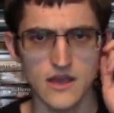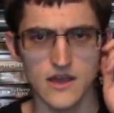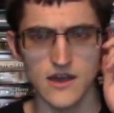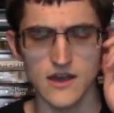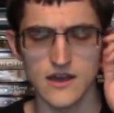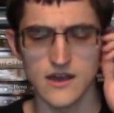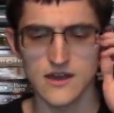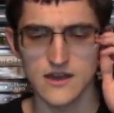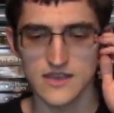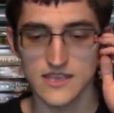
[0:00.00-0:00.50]

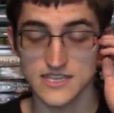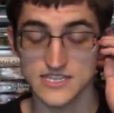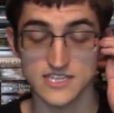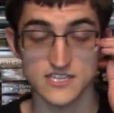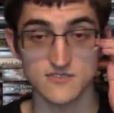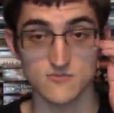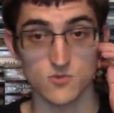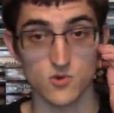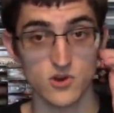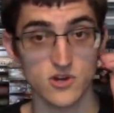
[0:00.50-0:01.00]
It
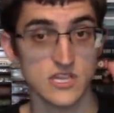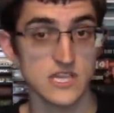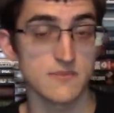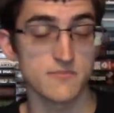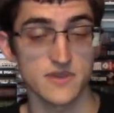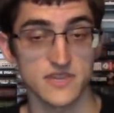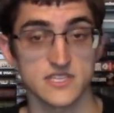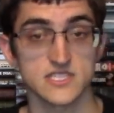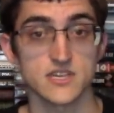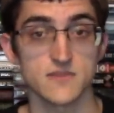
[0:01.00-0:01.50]
doesn't work. He
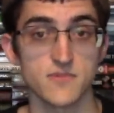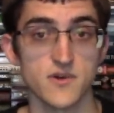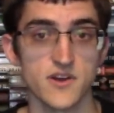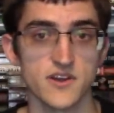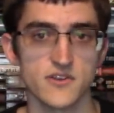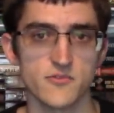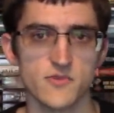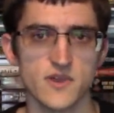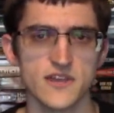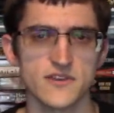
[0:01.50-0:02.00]
picks up on
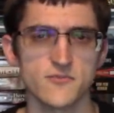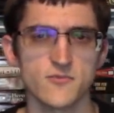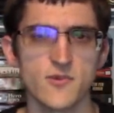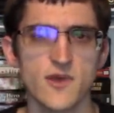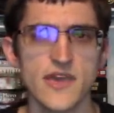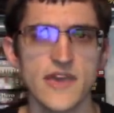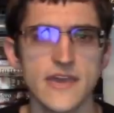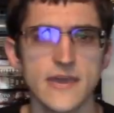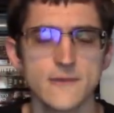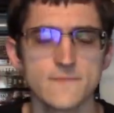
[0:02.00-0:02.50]
it right
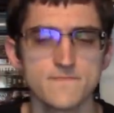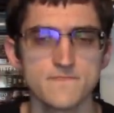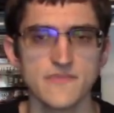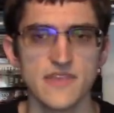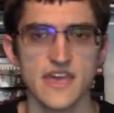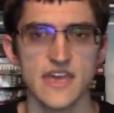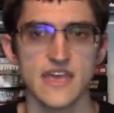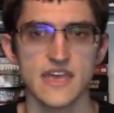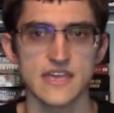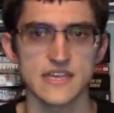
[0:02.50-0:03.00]
away,
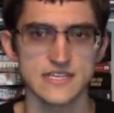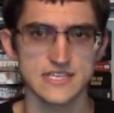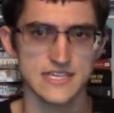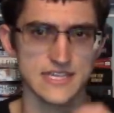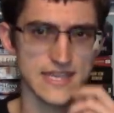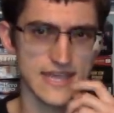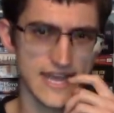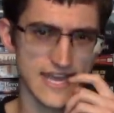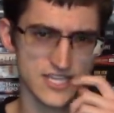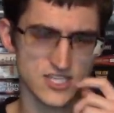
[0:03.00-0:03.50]
and
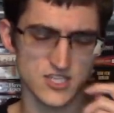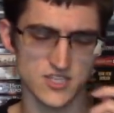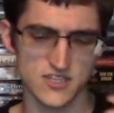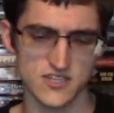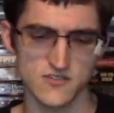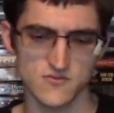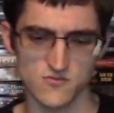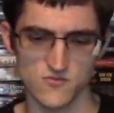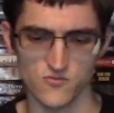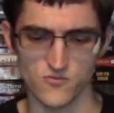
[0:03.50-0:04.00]
he
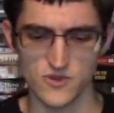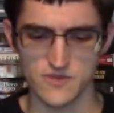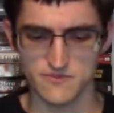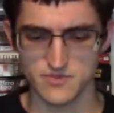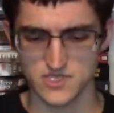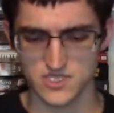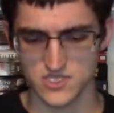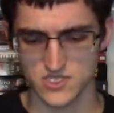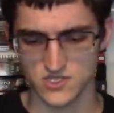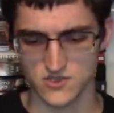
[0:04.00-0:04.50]
actually
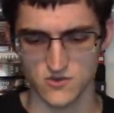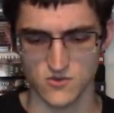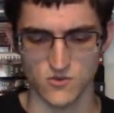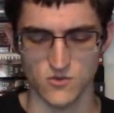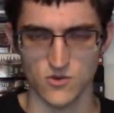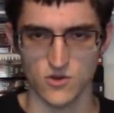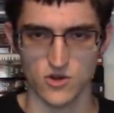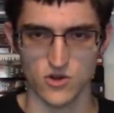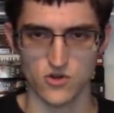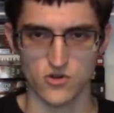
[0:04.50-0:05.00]
rips
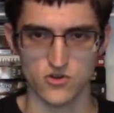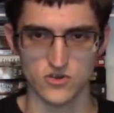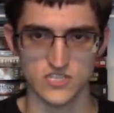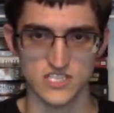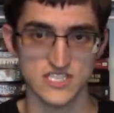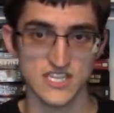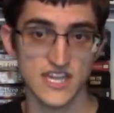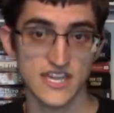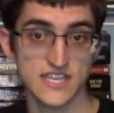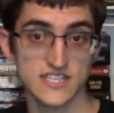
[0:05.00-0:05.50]
her
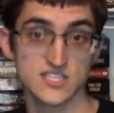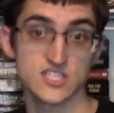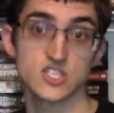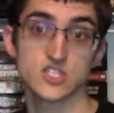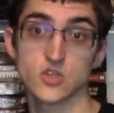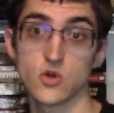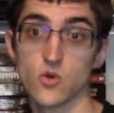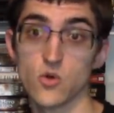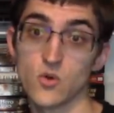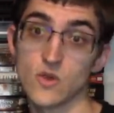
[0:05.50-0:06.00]
second
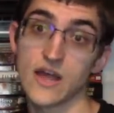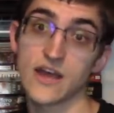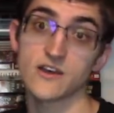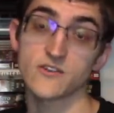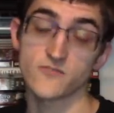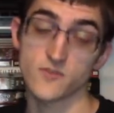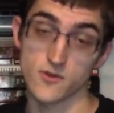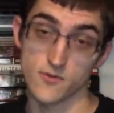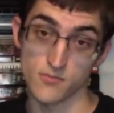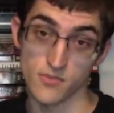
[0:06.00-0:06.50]
soul out
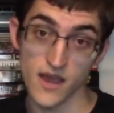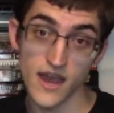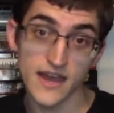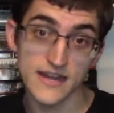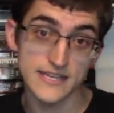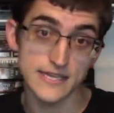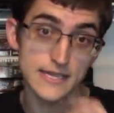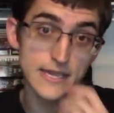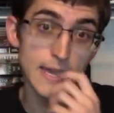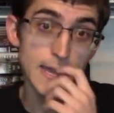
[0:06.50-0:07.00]
of her
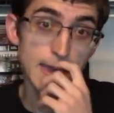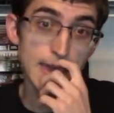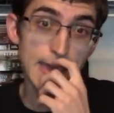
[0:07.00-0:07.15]
body